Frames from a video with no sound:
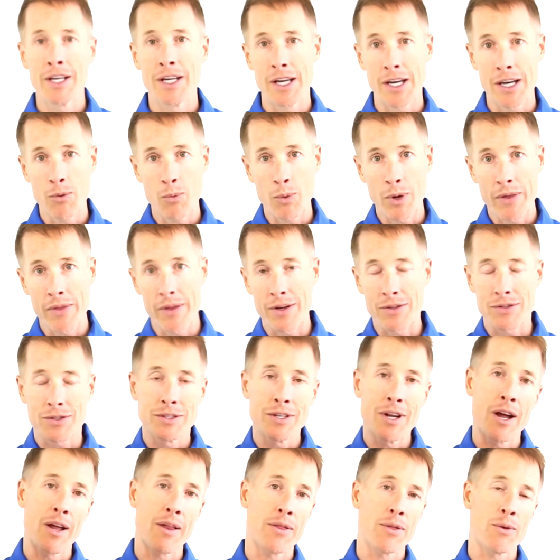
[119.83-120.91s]
any way that it's
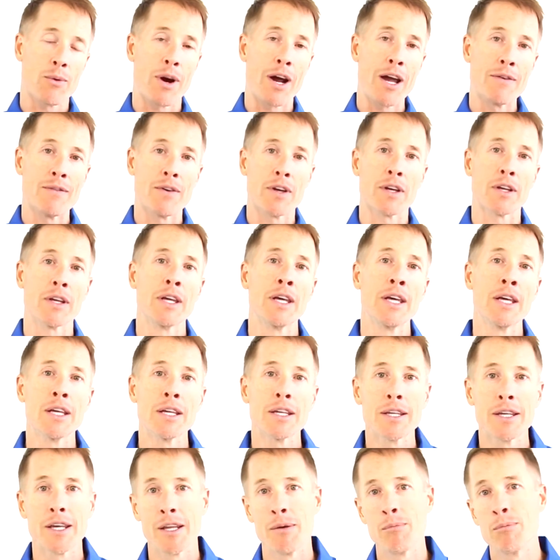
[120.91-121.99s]
not thriving
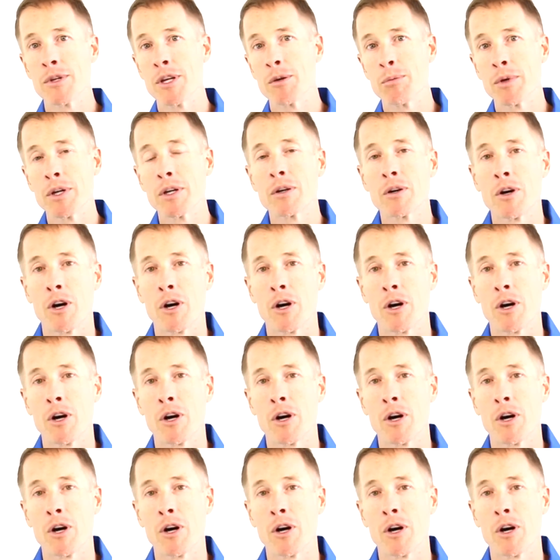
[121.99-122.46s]
can be a big